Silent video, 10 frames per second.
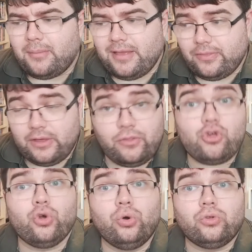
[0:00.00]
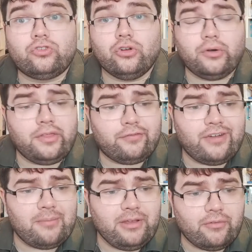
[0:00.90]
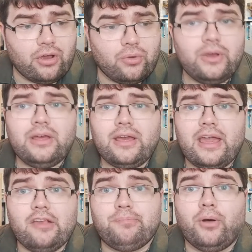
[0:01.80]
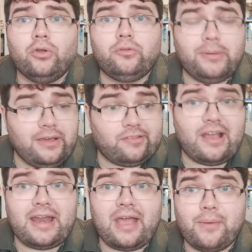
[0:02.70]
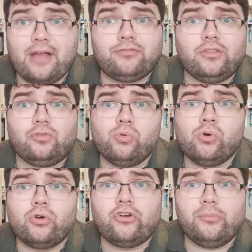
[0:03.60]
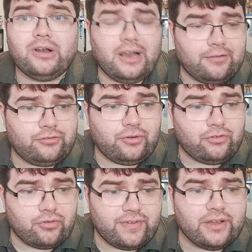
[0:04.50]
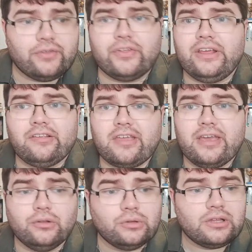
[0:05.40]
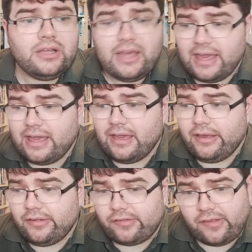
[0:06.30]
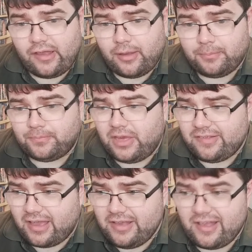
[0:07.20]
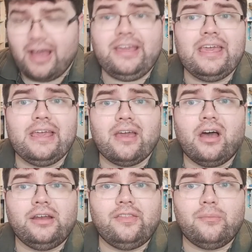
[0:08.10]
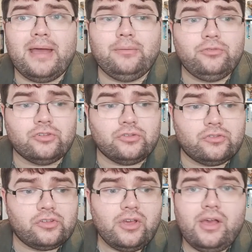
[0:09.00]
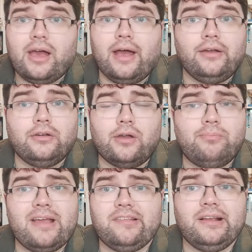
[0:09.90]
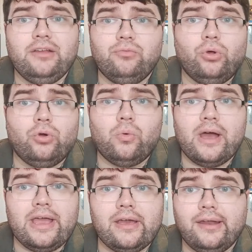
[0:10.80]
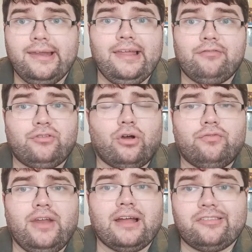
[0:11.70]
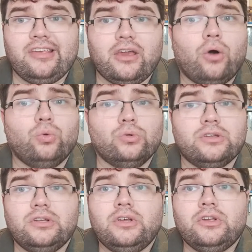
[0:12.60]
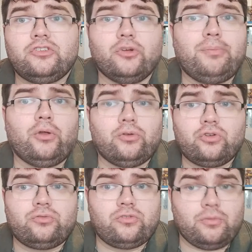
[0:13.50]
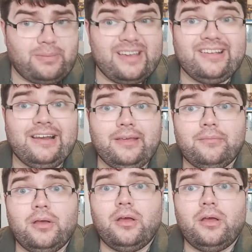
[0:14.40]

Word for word: in the short story that Fleming wrote is Bond being sent out after this war criminal after it's revealed that he's killed his hiking guide in the mountains and basically run away and lived off Nazi gold. So Bond basically